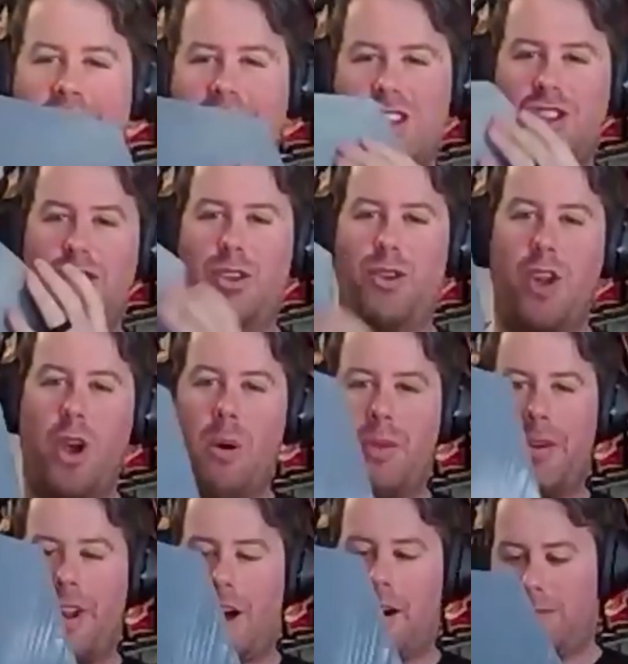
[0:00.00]
so you know they're
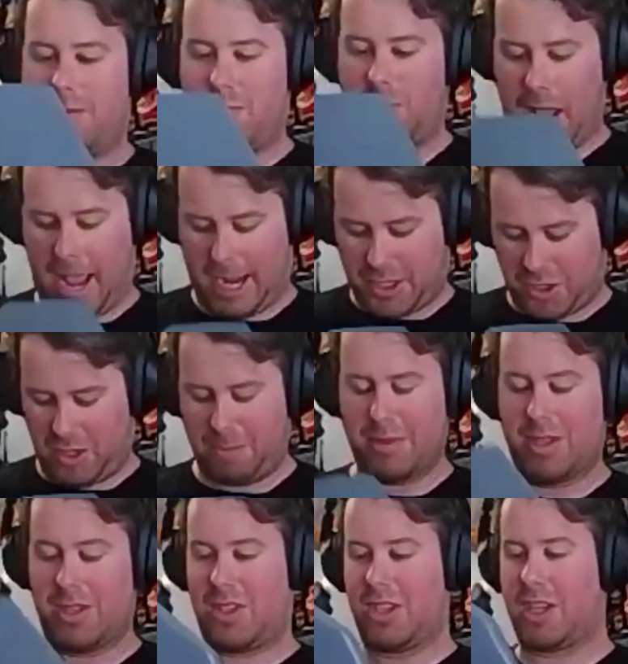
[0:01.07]
not actually
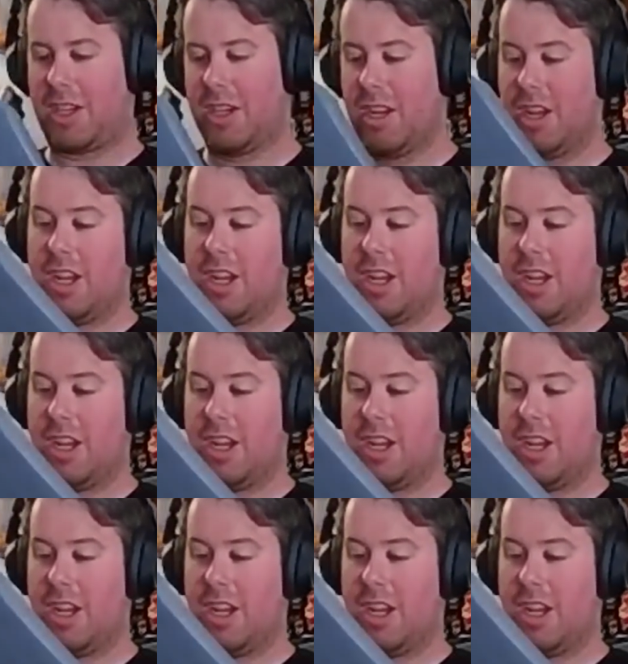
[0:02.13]
ballistic.